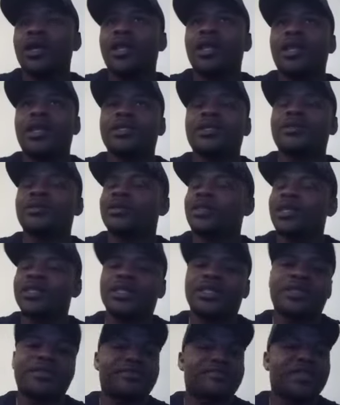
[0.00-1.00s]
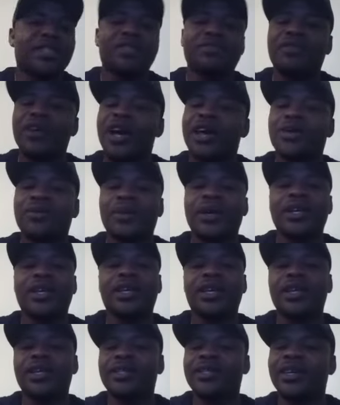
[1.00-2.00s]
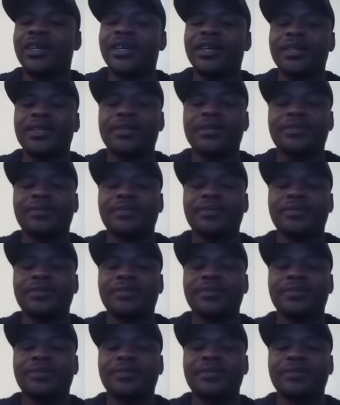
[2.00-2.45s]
Let's let's let's find a way to get it done.